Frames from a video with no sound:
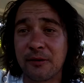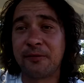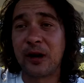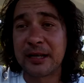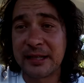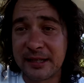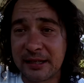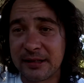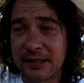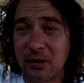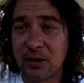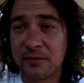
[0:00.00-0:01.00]
fucking
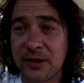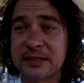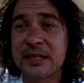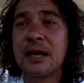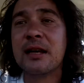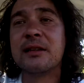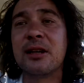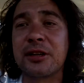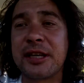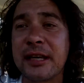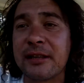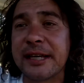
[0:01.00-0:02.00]
killing all of us. They're
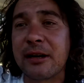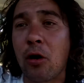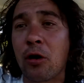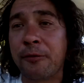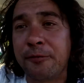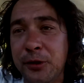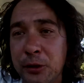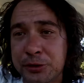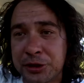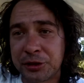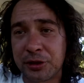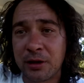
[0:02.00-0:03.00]
killing our
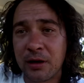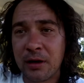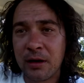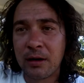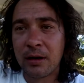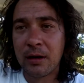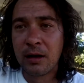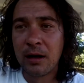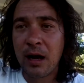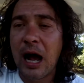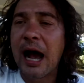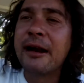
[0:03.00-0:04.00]
future.
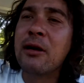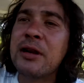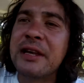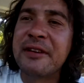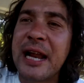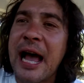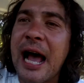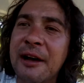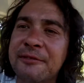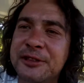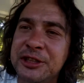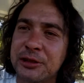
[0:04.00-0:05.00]
I don't even
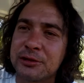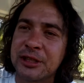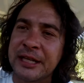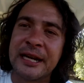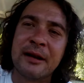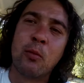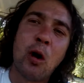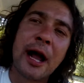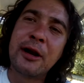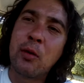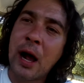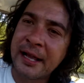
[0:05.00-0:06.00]
have children, and why
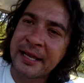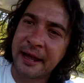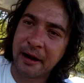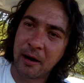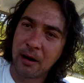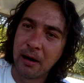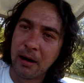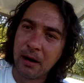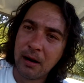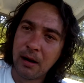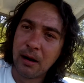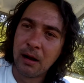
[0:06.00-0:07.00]
do I care?
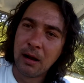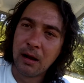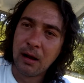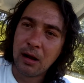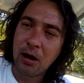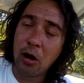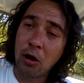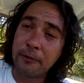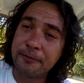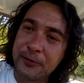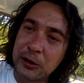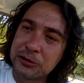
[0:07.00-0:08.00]
Our
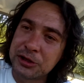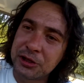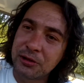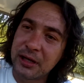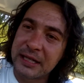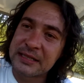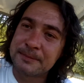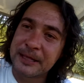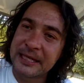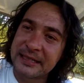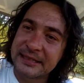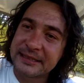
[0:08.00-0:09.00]
future is
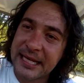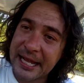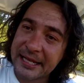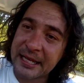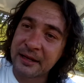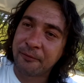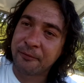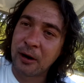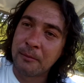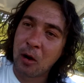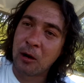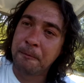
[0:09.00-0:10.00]
being taken
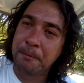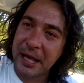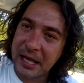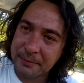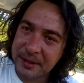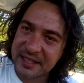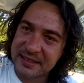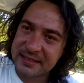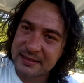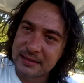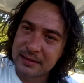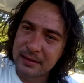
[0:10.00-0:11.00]
from our babies